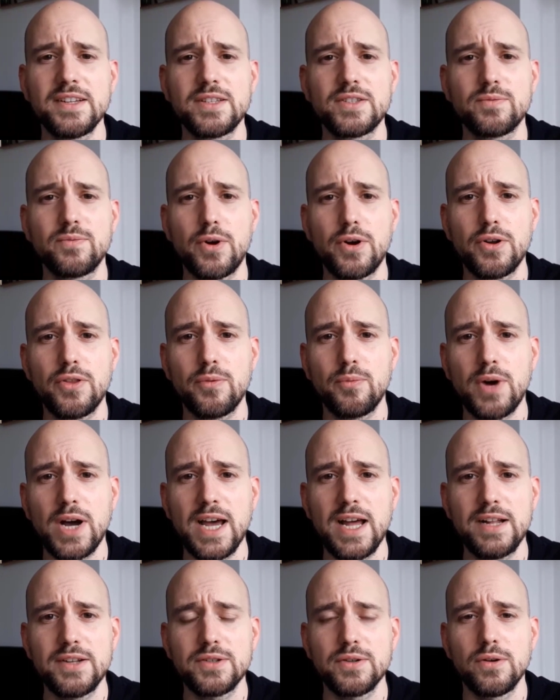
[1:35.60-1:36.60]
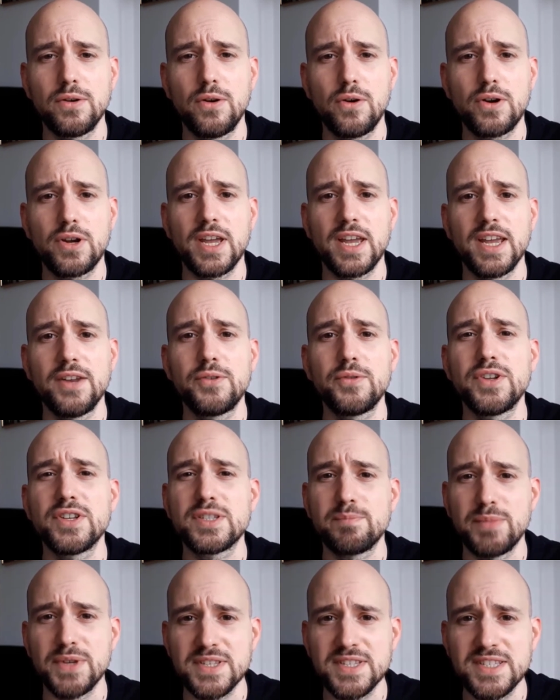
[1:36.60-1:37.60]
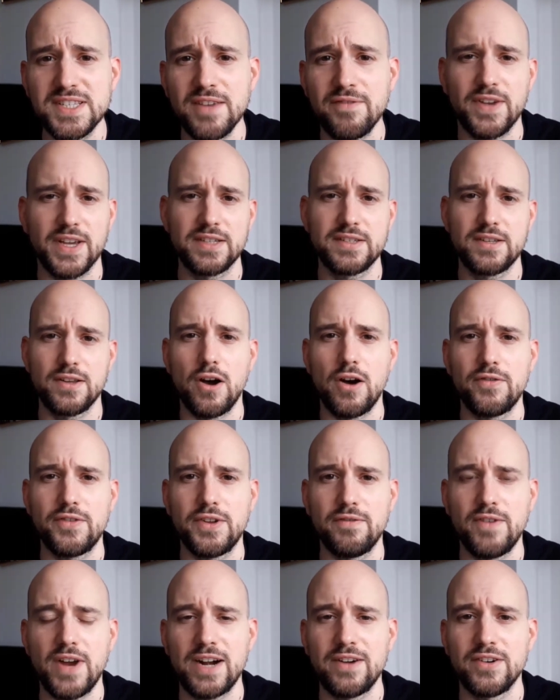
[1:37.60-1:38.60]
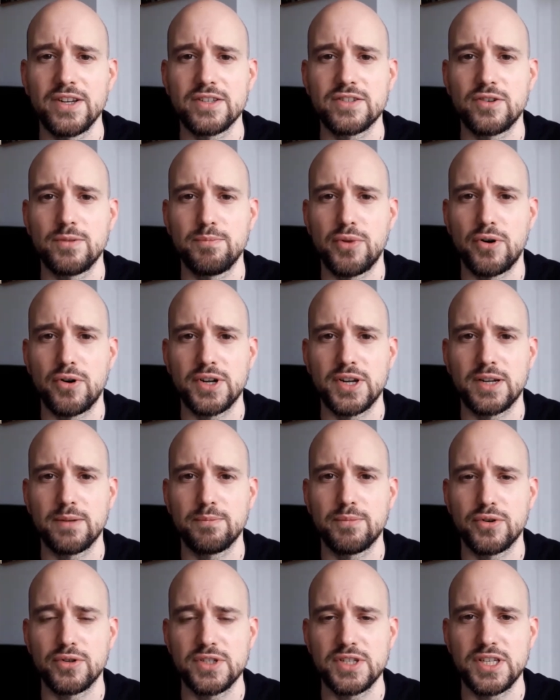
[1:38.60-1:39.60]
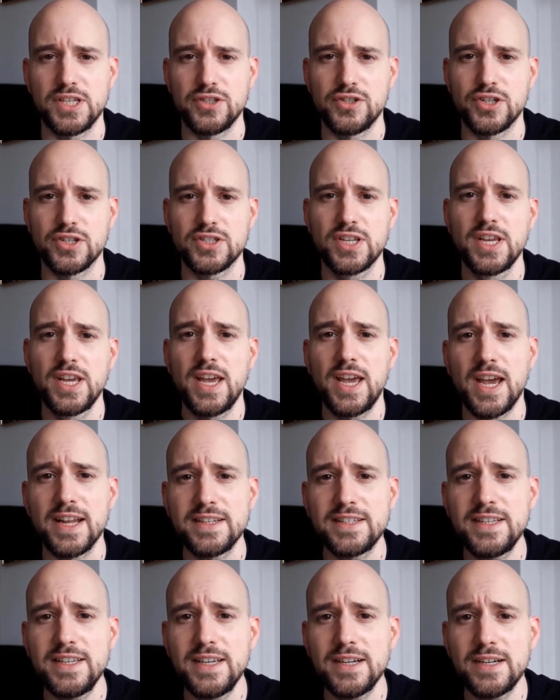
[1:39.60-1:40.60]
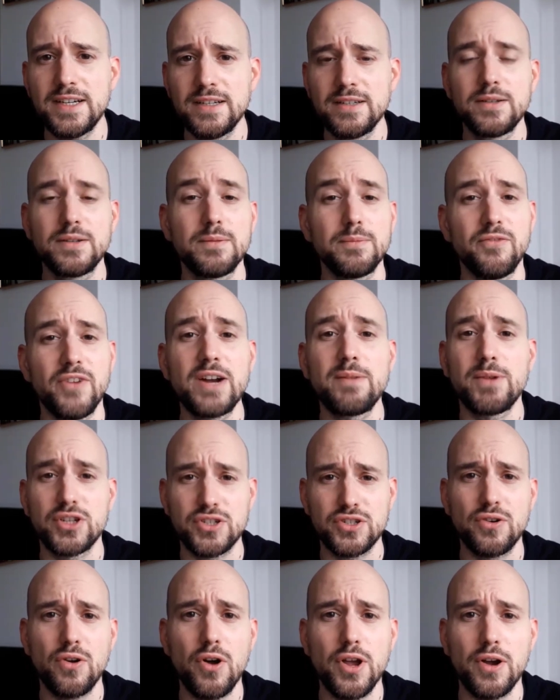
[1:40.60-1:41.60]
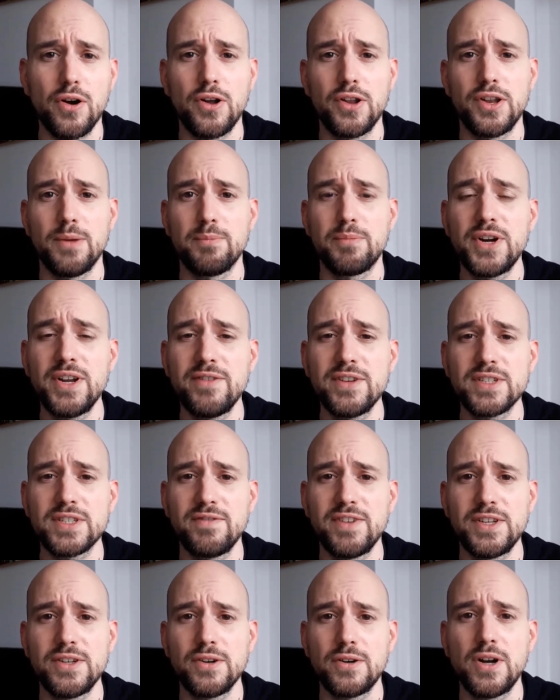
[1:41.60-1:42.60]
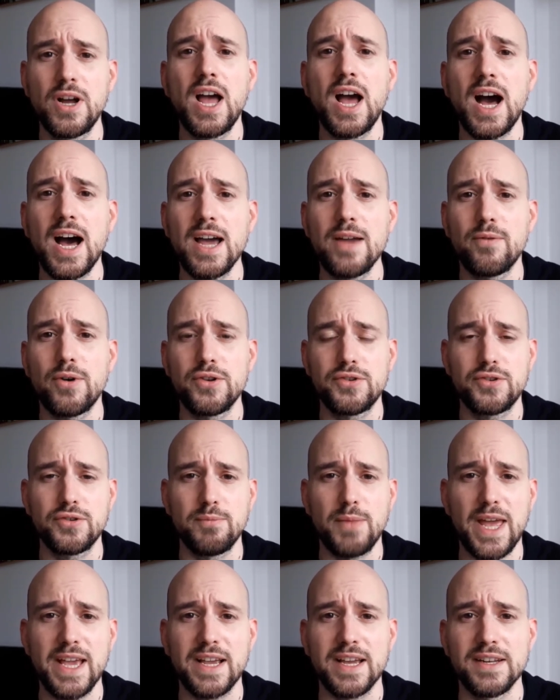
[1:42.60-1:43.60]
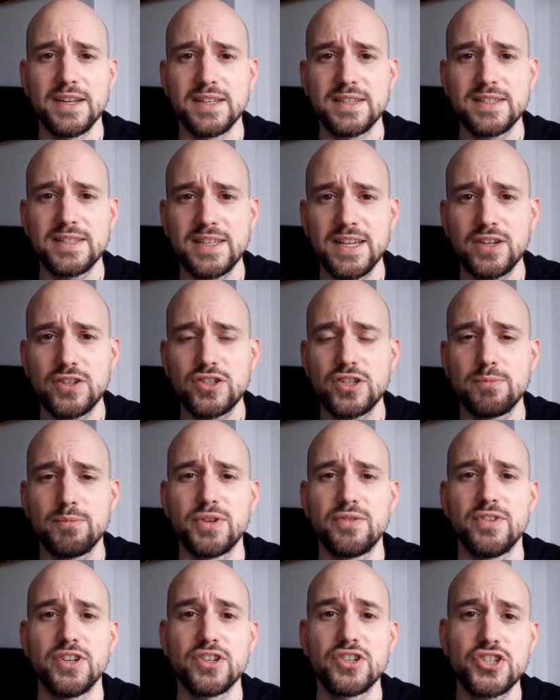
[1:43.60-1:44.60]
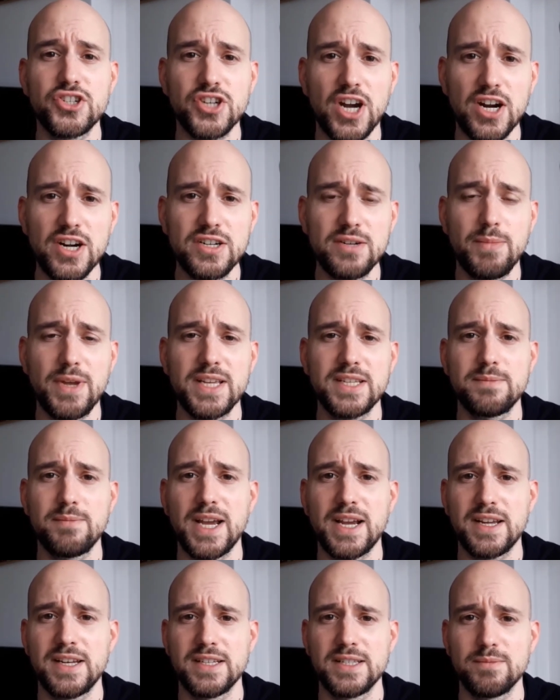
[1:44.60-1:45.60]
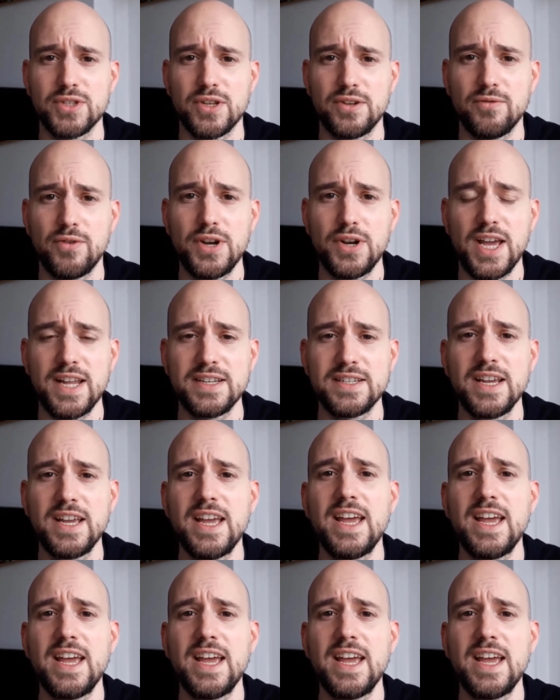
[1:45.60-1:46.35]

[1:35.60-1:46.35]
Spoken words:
it's worthwhile to look into the specifics of the various reporting procedures. And here, very much drawing on the previous video, I want to make a distinction between charter-based mechanisms on the one hand